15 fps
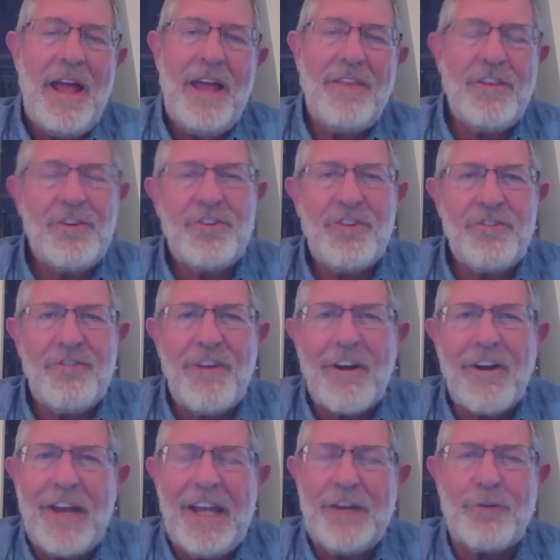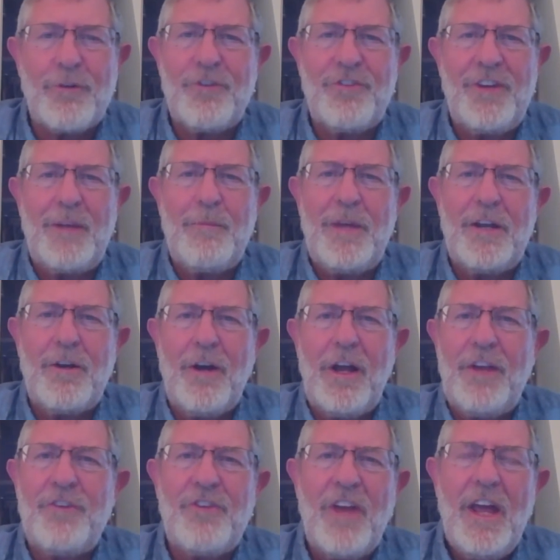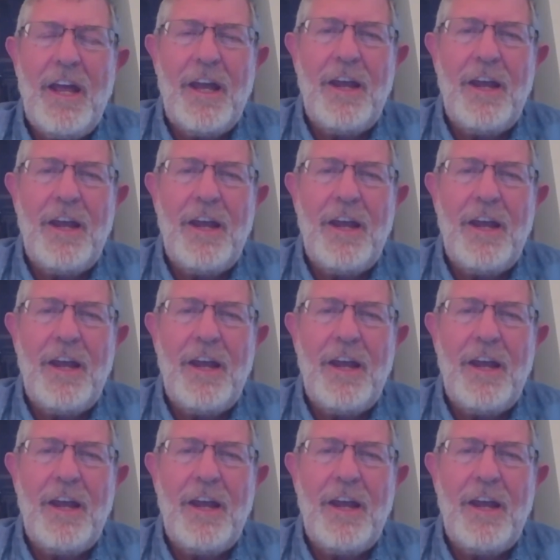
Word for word: And this is very interesting because